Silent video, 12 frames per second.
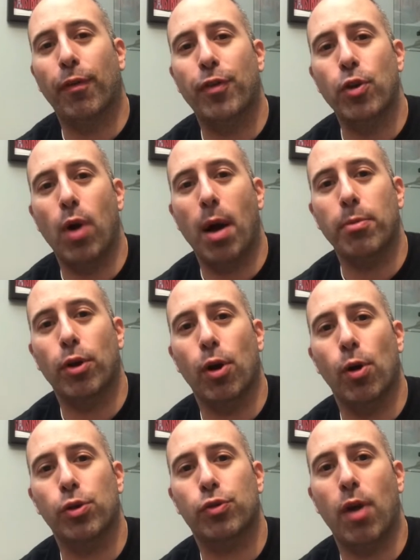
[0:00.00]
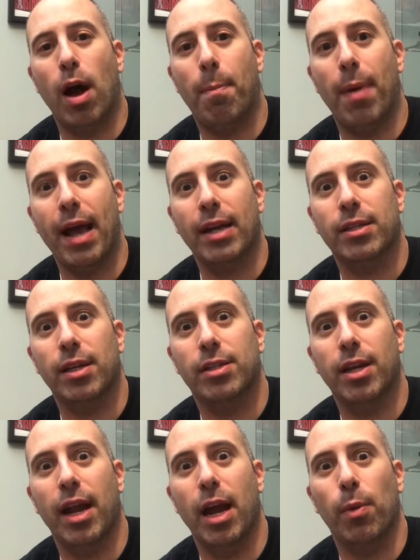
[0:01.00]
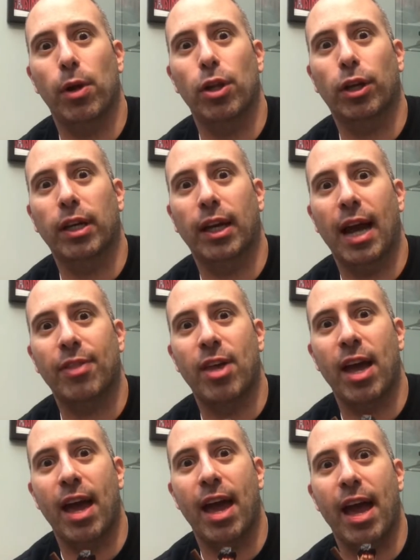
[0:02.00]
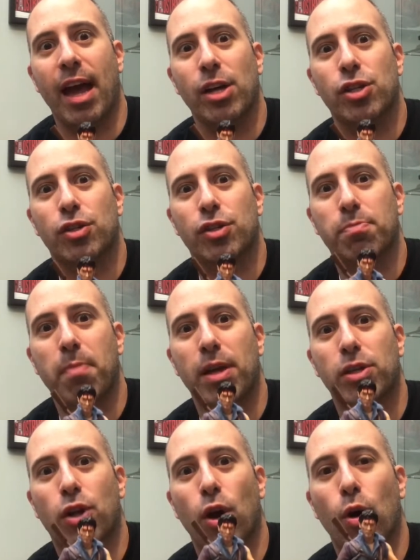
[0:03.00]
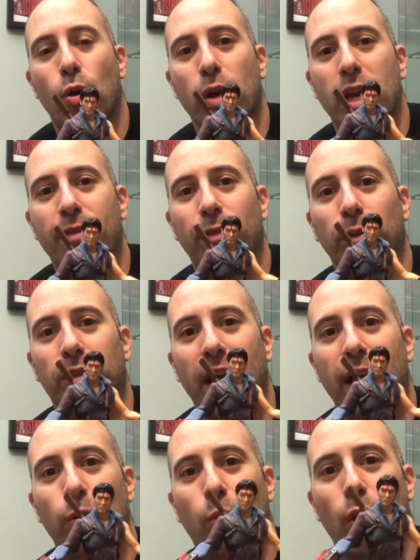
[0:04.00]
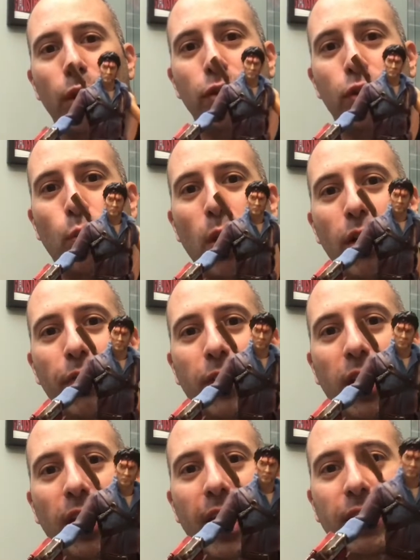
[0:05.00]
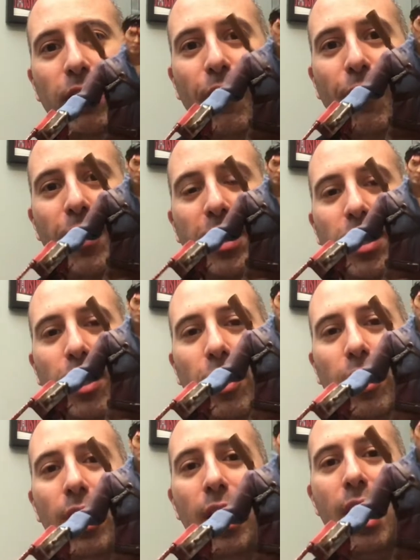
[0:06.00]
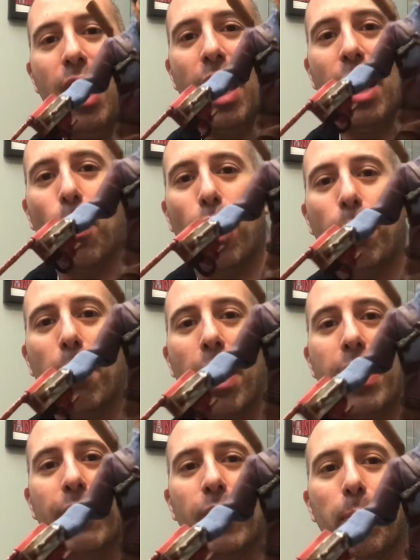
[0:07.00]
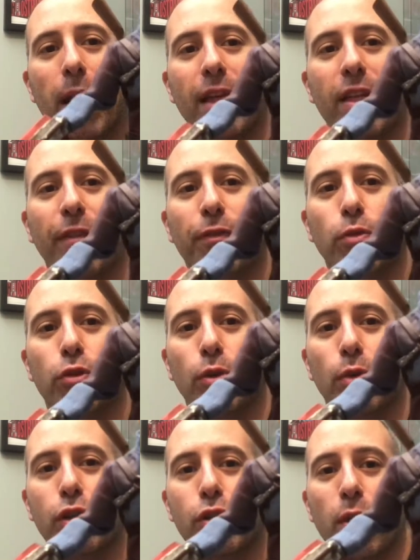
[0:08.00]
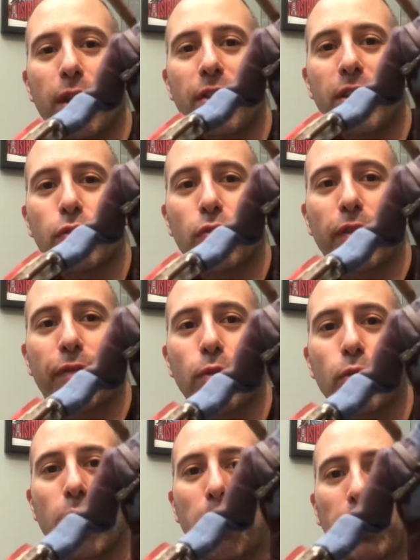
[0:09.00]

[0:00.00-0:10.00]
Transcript: Review. I'm your host, Rob Banks, and today we're looking at the Ash Mezco Evil Dead One:12 collective figure. And I want to remind everybody that if you do enjoy this review, to